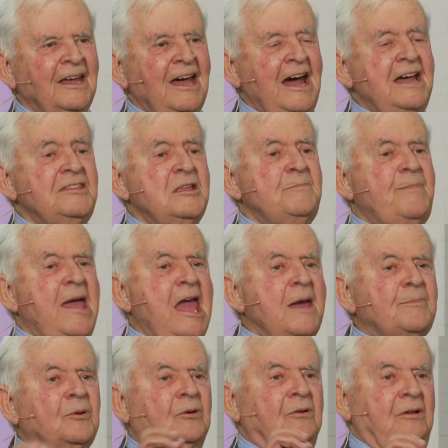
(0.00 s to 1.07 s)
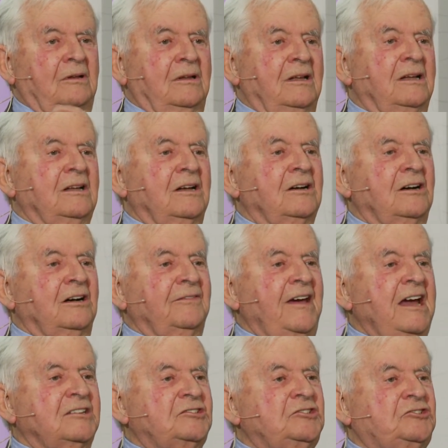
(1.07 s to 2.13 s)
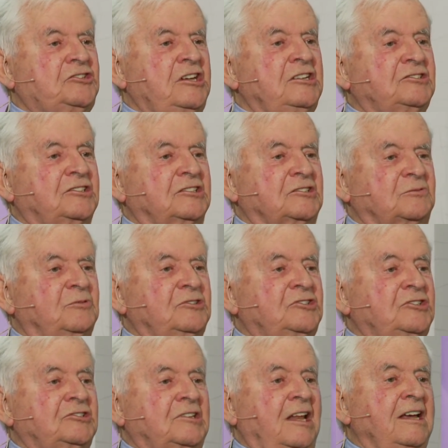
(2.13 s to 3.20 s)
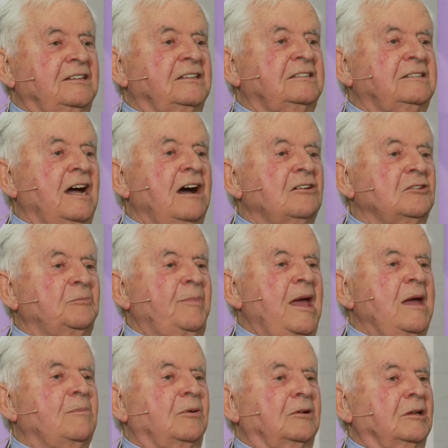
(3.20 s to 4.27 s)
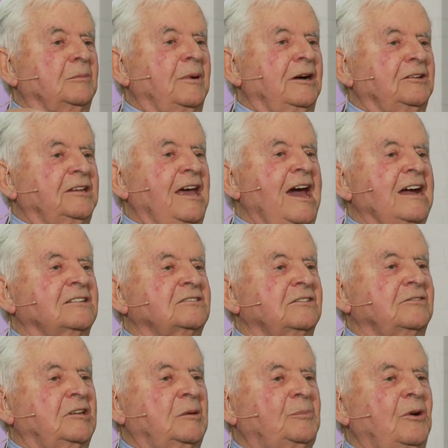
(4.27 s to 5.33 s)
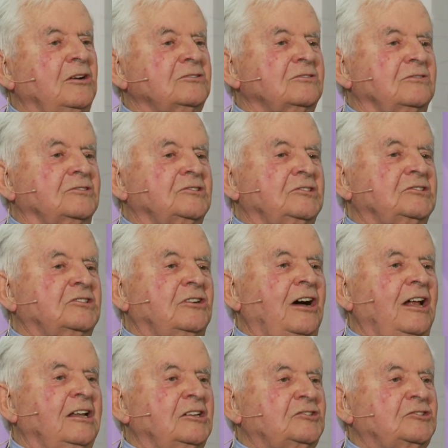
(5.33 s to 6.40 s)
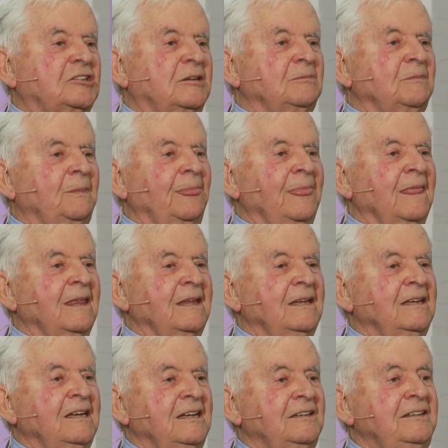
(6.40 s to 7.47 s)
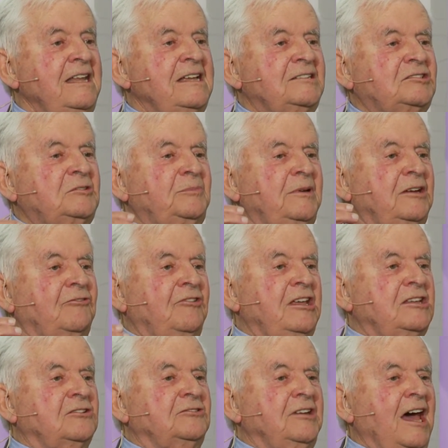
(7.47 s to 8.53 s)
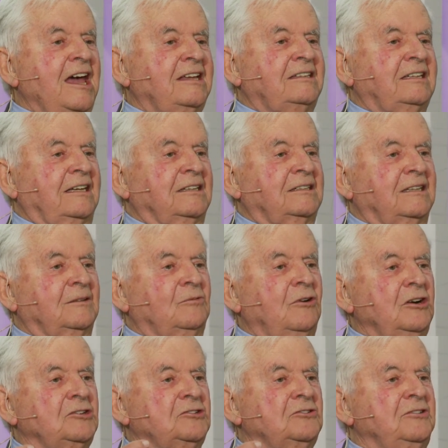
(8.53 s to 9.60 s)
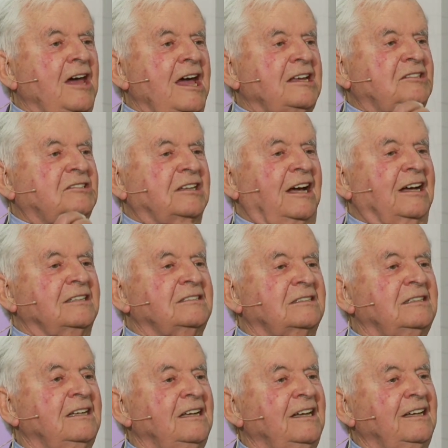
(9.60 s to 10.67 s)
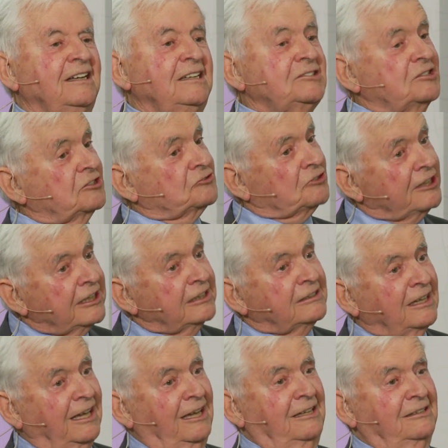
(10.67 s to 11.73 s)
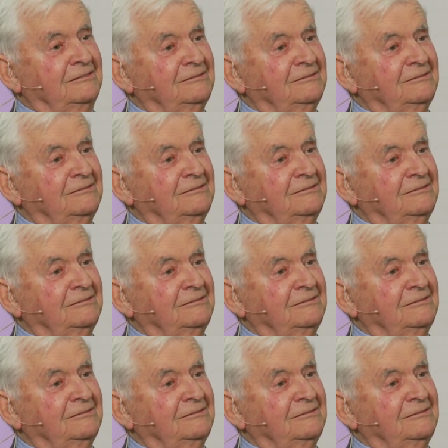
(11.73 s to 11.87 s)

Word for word: And the Babel of exegesis, which is like the Tower of Babel about the Acts of the Apostles in scholarship, needs to be reunited, that what unites us is the Trinity.